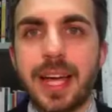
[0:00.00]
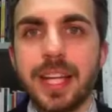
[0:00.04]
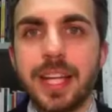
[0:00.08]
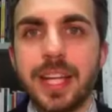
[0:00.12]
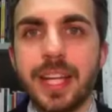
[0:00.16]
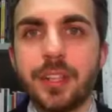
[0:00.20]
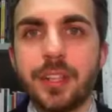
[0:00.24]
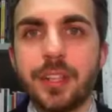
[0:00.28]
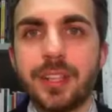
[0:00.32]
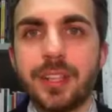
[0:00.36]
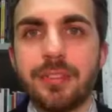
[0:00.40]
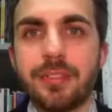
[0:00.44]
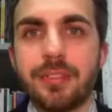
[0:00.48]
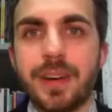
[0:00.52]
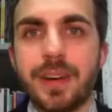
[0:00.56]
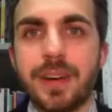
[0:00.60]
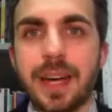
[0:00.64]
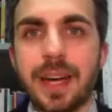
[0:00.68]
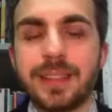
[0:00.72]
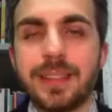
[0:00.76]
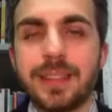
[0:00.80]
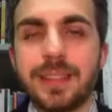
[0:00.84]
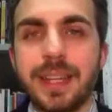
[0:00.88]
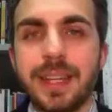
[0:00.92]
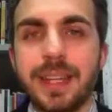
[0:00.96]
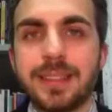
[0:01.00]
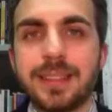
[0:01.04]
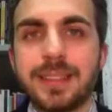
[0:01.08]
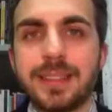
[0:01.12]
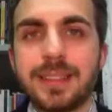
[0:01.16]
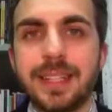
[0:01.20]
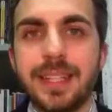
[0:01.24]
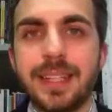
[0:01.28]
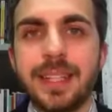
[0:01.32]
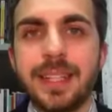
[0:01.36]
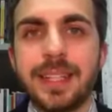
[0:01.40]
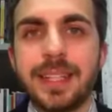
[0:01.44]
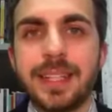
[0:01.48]
light on the fact
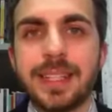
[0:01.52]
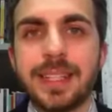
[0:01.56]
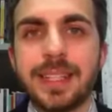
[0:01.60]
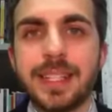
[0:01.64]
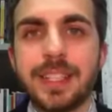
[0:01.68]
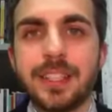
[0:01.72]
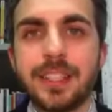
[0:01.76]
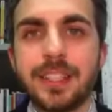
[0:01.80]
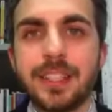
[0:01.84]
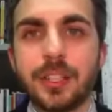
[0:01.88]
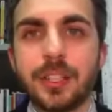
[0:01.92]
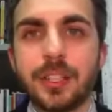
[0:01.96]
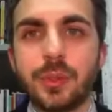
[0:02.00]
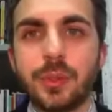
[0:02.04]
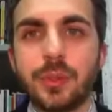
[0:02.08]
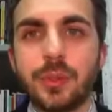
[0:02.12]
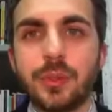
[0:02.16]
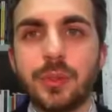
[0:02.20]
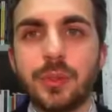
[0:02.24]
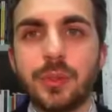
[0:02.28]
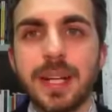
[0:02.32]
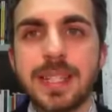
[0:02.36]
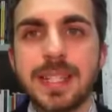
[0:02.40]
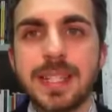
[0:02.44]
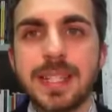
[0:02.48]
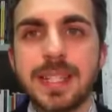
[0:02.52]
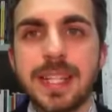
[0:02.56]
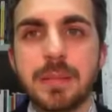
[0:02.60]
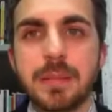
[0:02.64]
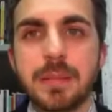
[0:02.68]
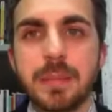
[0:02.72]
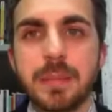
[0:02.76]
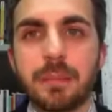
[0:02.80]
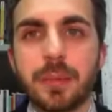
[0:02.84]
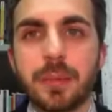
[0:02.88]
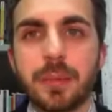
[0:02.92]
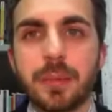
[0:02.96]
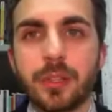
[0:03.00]
that the Intercultura
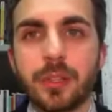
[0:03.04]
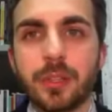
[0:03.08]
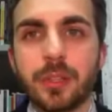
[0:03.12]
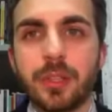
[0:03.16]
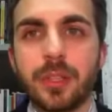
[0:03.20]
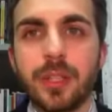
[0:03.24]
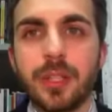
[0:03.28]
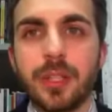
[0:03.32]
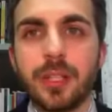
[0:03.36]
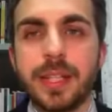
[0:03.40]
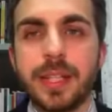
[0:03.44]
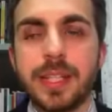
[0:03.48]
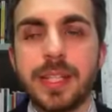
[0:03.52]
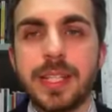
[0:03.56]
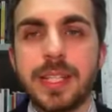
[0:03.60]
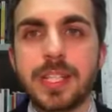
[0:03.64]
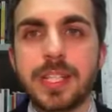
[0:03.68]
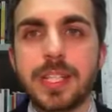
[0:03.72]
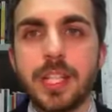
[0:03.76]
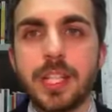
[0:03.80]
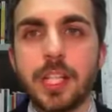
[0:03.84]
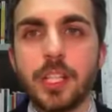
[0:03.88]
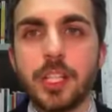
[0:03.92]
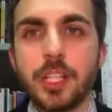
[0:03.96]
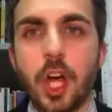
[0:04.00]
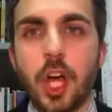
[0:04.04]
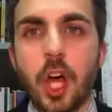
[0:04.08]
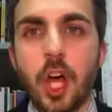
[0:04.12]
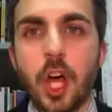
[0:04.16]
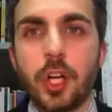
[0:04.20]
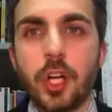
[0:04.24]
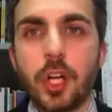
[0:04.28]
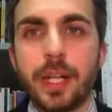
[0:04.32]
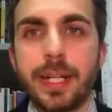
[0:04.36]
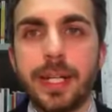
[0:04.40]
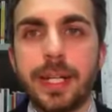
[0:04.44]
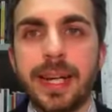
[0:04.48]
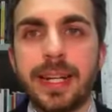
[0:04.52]
Assessment Protocol is not
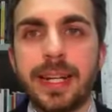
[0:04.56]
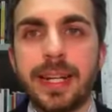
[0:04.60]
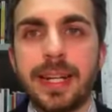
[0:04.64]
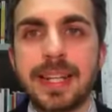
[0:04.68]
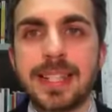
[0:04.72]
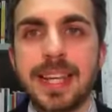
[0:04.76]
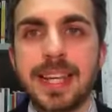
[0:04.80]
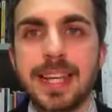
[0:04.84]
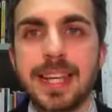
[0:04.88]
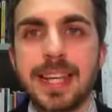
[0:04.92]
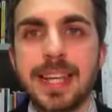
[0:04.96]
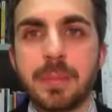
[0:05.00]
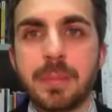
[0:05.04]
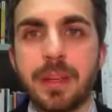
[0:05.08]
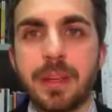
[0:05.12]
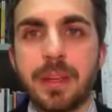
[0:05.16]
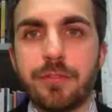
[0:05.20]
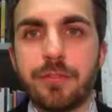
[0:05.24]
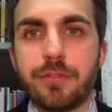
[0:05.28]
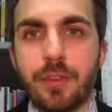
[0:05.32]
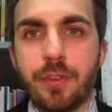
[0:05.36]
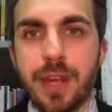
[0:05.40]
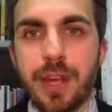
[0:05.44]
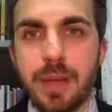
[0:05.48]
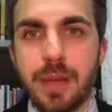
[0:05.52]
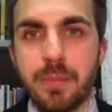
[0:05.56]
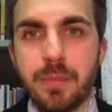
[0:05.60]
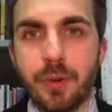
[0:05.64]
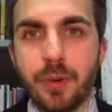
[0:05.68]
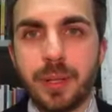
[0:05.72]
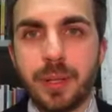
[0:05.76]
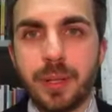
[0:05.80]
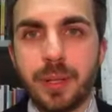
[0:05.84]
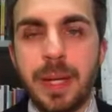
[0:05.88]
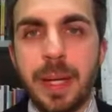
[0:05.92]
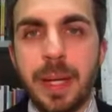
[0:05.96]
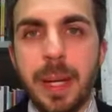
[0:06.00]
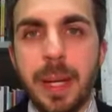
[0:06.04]
only an assessment
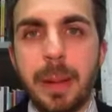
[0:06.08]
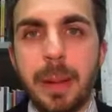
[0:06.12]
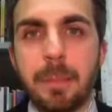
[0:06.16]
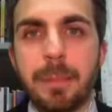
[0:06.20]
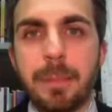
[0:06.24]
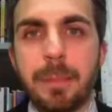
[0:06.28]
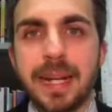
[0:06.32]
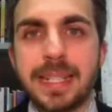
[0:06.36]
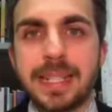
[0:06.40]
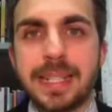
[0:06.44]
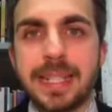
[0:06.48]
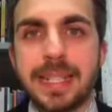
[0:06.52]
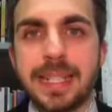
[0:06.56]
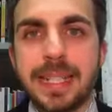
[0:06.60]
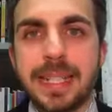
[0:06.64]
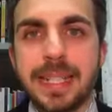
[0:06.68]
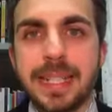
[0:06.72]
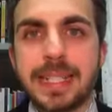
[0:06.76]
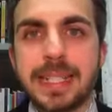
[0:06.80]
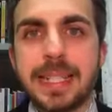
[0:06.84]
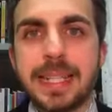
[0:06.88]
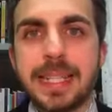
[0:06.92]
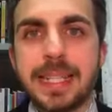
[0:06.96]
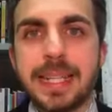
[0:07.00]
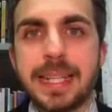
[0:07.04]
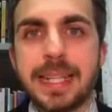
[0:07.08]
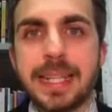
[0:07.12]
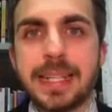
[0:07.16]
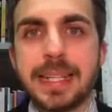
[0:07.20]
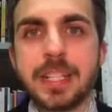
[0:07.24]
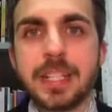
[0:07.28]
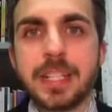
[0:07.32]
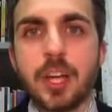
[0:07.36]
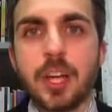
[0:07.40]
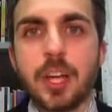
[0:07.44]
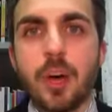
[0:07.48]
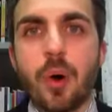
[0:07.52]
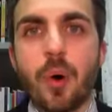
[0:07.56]
framework, but it
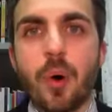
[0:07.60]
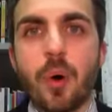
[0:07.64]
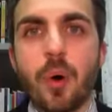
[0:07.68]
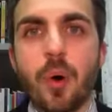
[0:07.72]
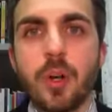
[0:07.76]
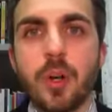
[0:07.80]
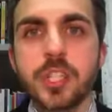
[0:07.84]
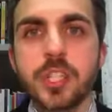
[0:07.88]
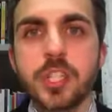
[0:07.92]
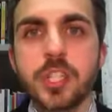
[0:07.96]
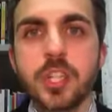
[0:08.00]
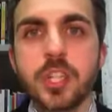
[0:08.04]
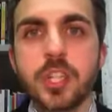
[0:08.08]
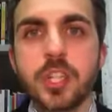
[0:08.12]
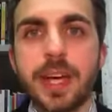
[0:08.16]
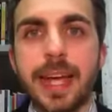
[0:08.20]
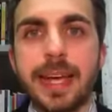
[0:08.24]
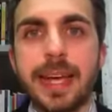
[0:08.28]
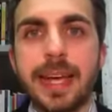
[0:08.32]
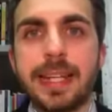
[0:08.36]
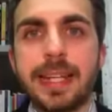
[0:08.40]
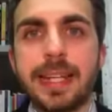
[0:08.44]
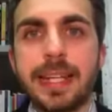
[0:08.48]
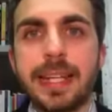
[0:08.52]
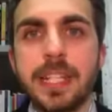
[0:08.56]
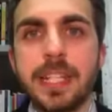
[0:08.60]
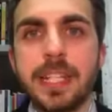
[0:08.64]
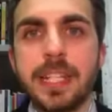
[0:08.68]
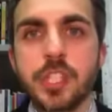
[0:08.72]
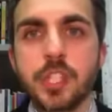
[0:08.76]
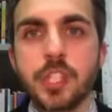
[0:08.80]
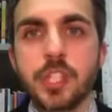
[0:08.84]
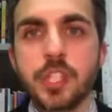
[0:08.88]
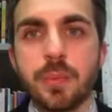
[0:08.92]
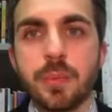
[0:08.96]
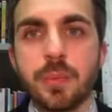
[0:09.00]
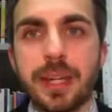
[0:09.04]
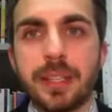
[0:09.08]
is also an
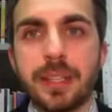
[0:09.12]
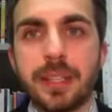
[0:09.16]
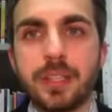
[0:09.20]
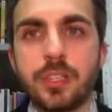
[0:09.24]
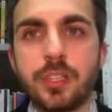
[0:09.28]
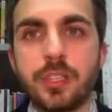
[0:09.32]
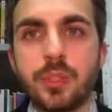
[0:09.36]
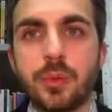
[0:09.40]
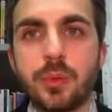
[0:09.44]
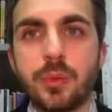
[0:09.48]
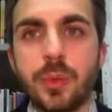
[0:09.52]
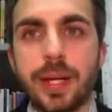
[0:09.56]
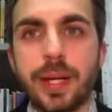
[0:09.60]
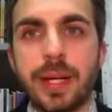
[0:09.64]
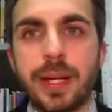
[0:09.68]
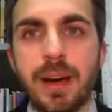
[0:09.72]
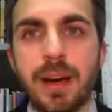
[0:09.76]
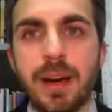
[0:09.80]
instrument to